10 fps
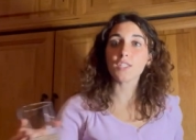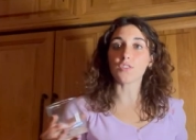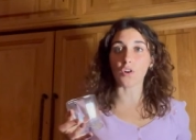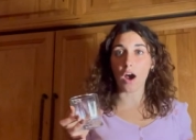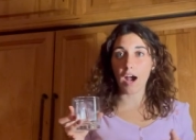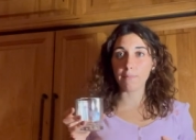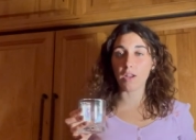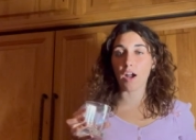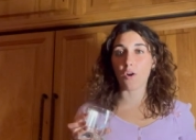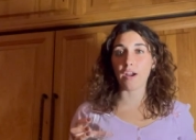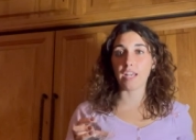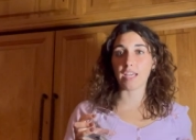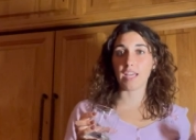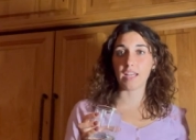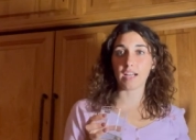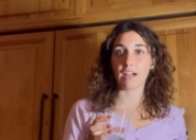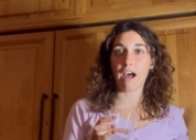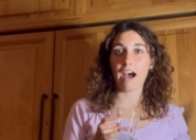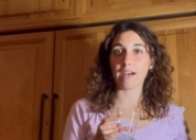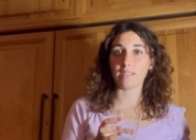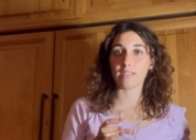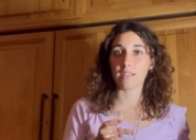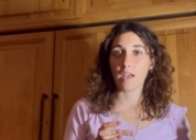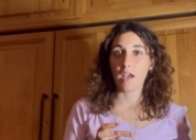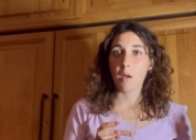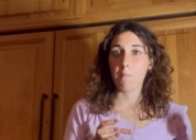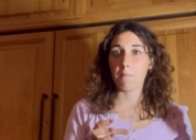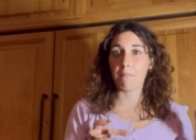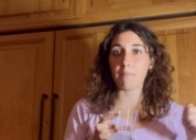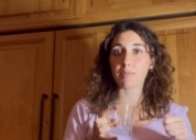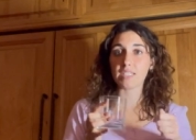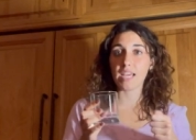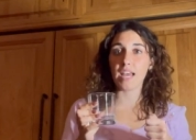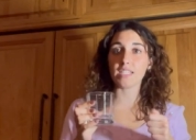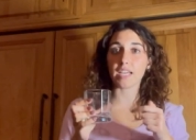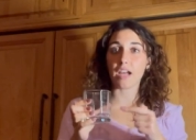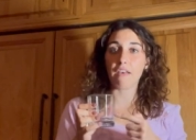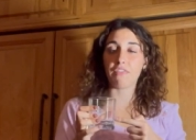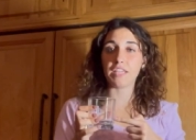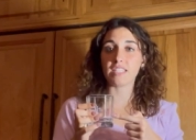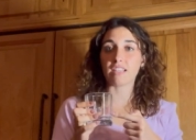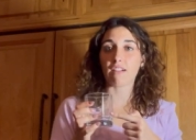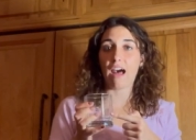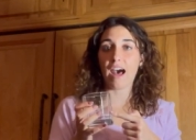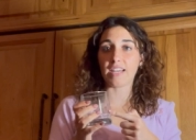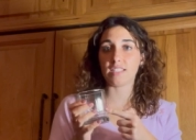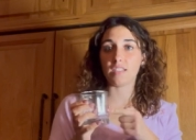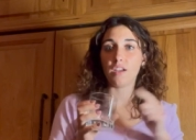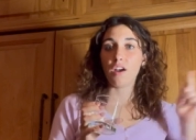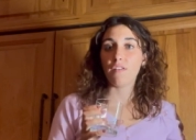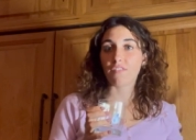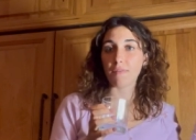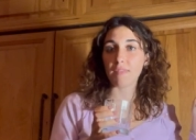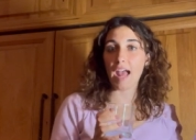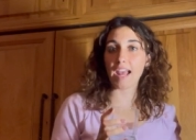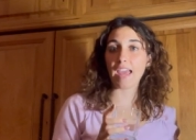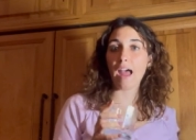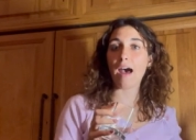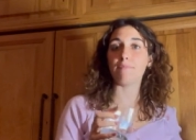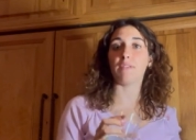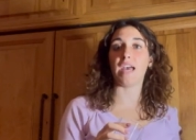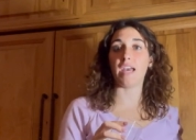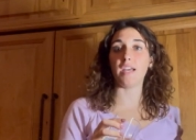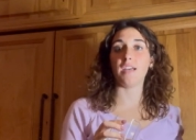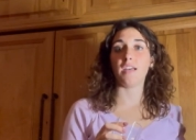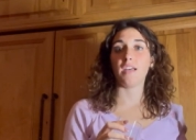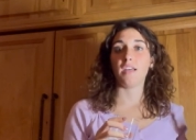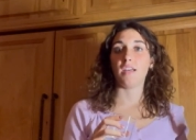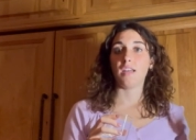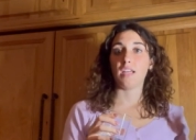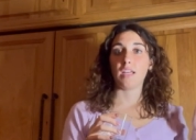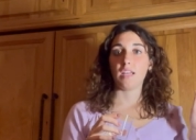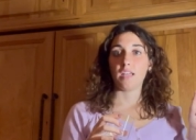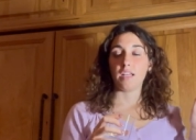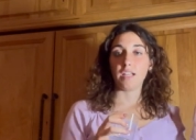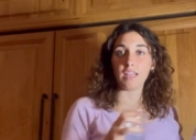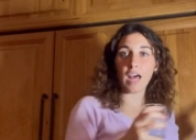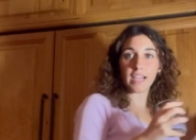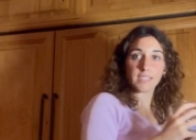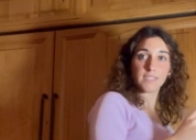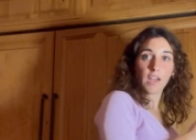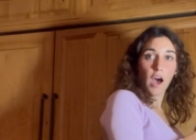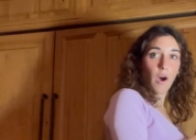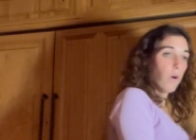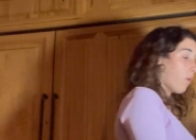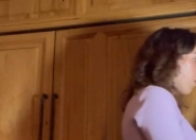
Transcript: so I'm not going to get a glass, but pretend I got this glass from that cabinet, like so.